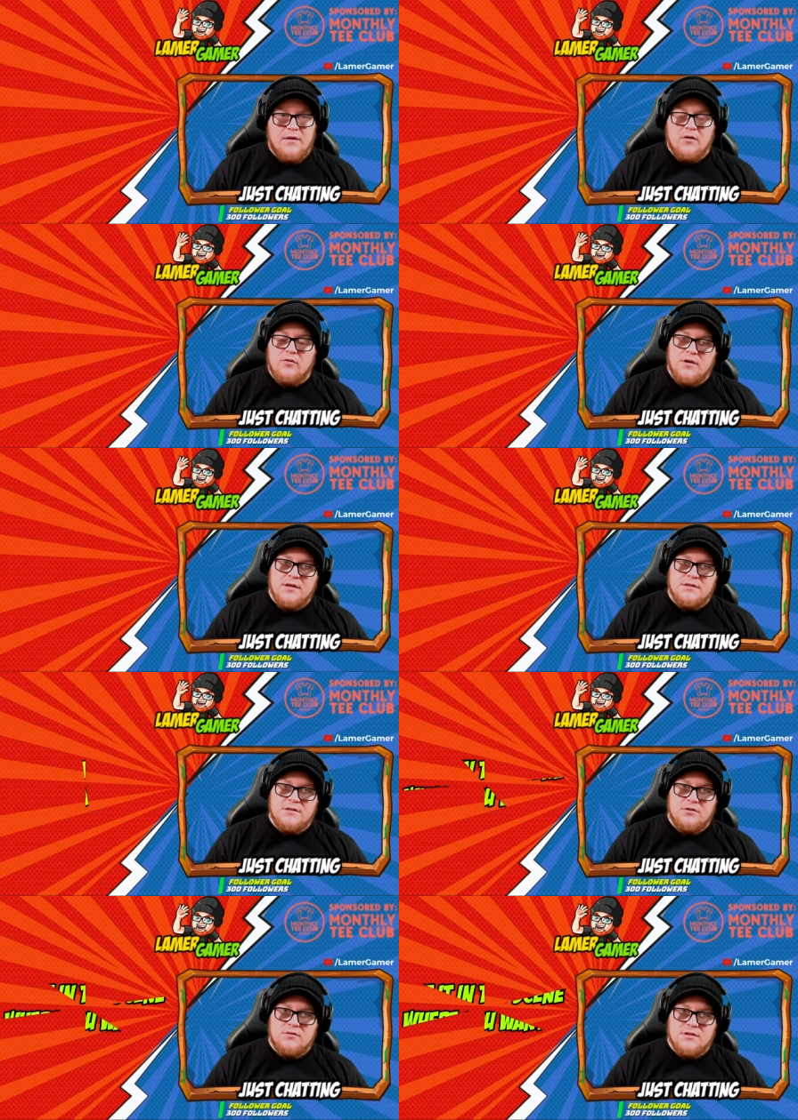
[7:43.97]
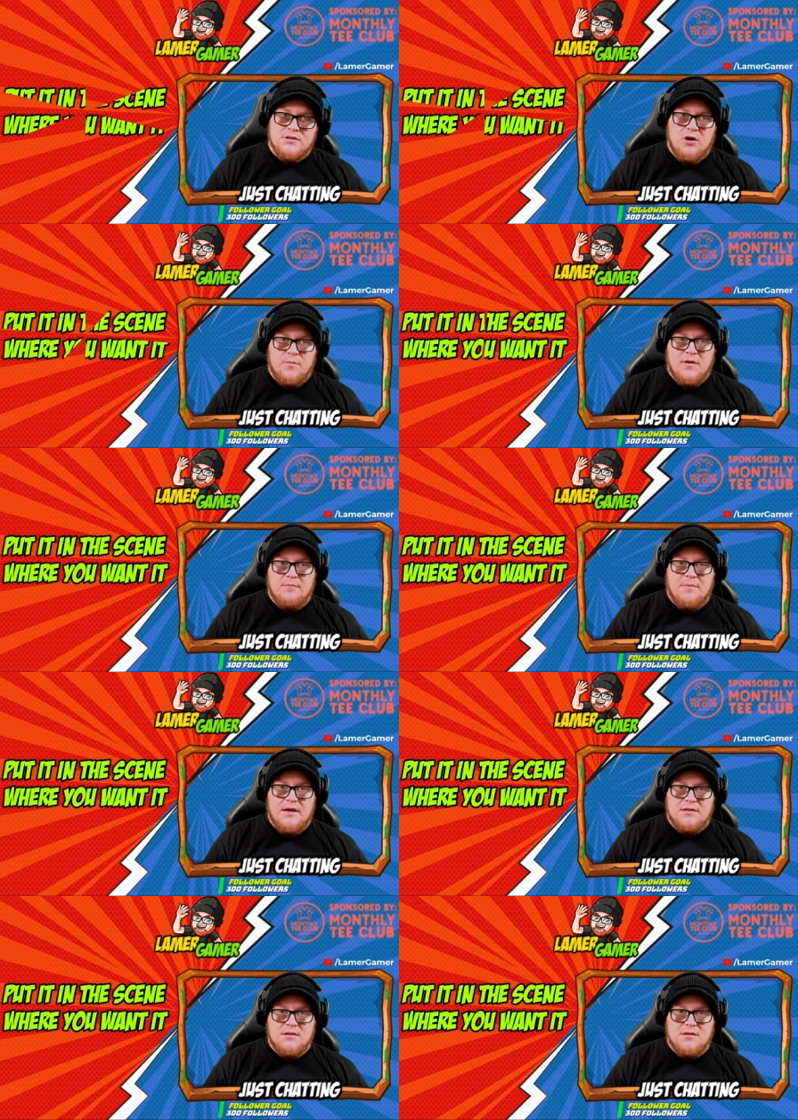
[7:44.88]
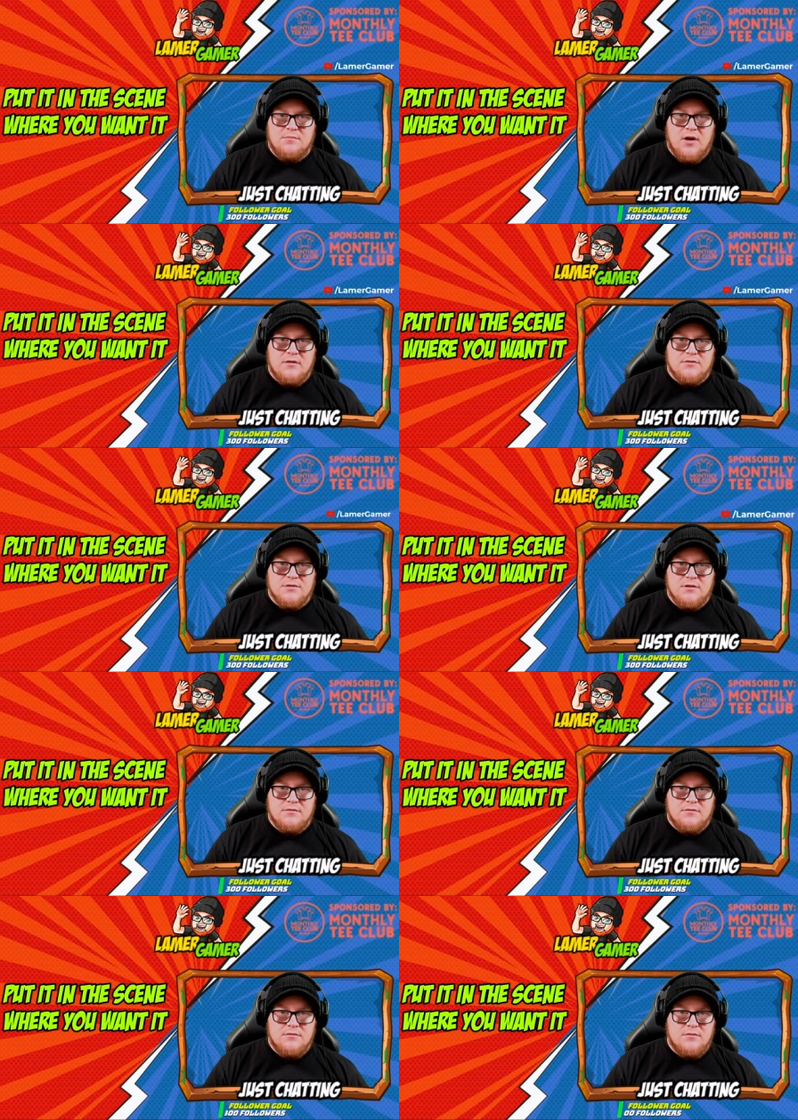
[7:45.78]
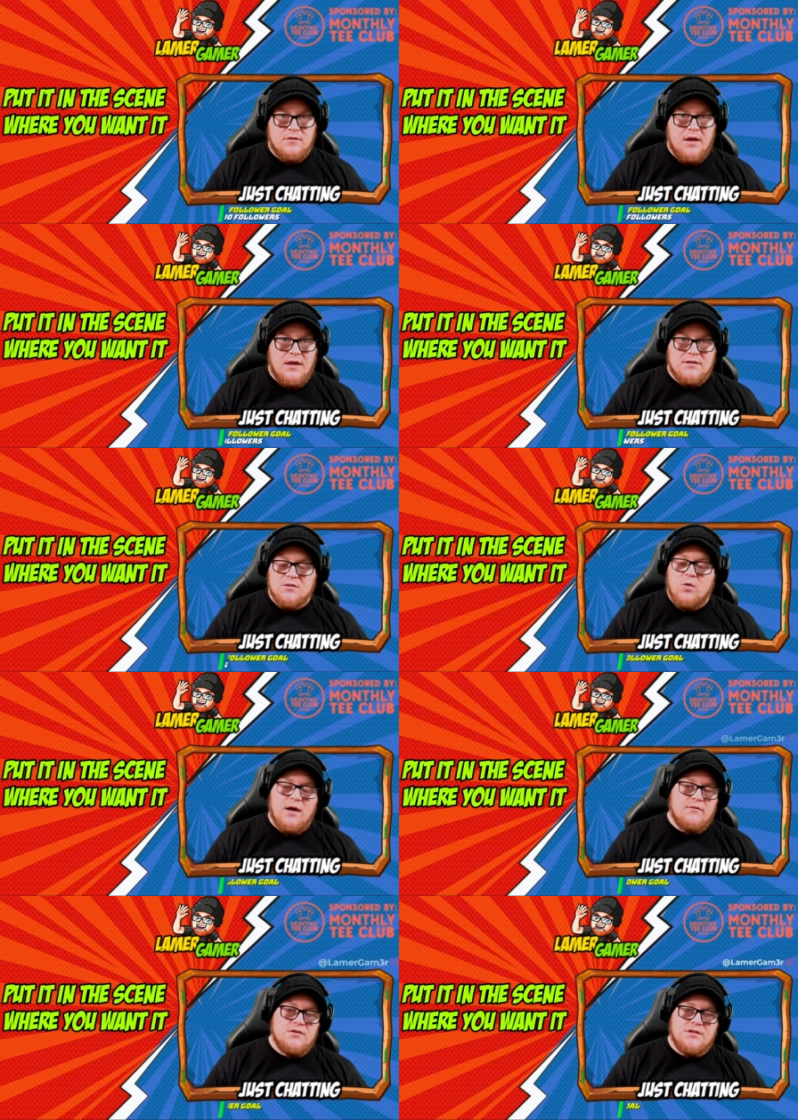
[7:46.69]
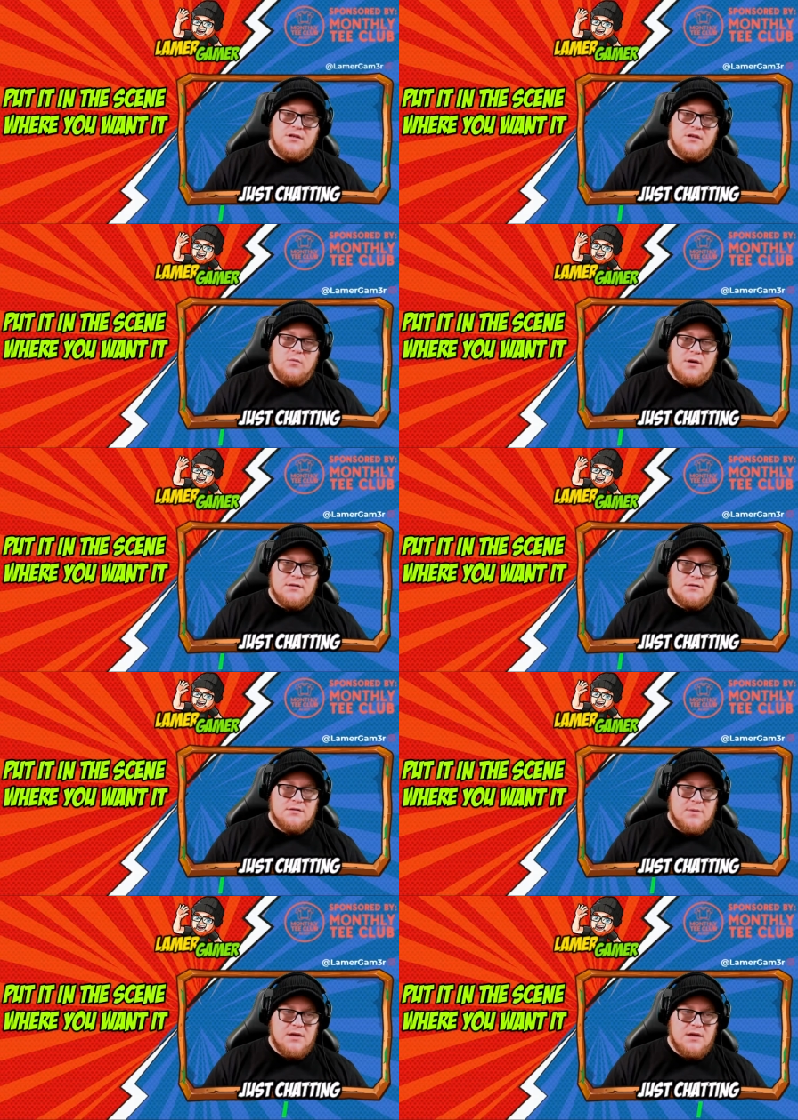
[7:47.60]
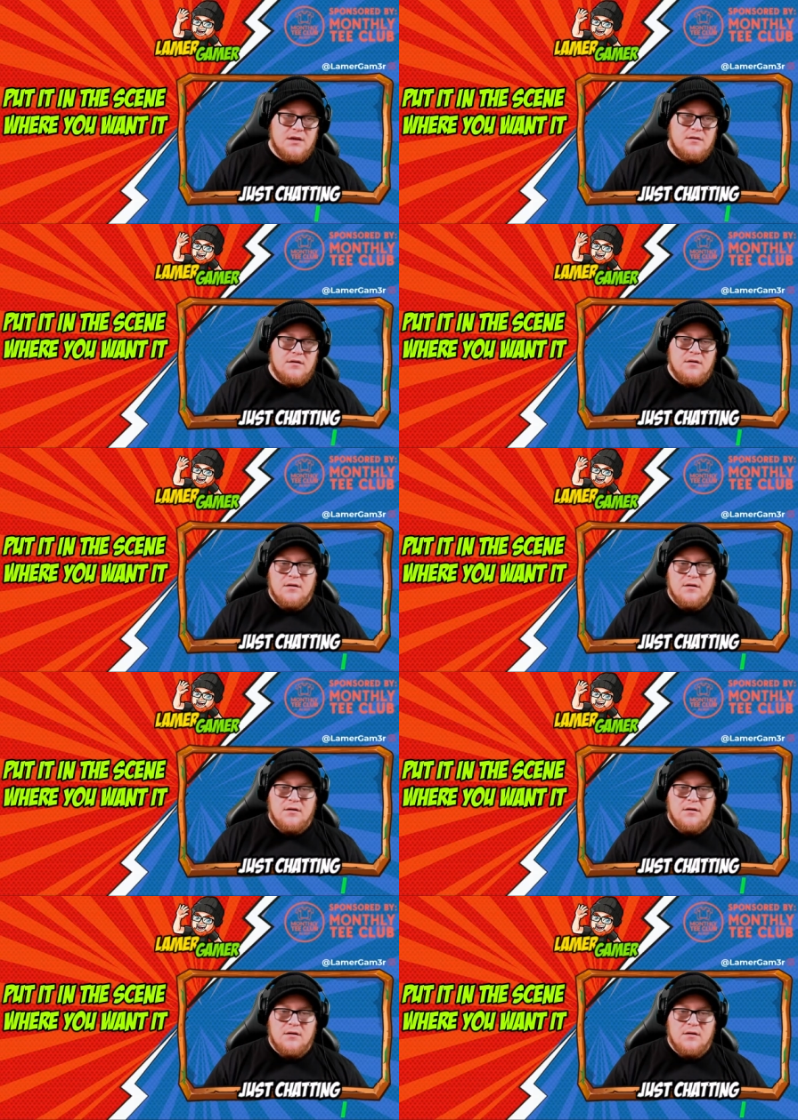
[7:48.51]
And then all you need to do is copy and paste the browser into whatever scene you want it to be in.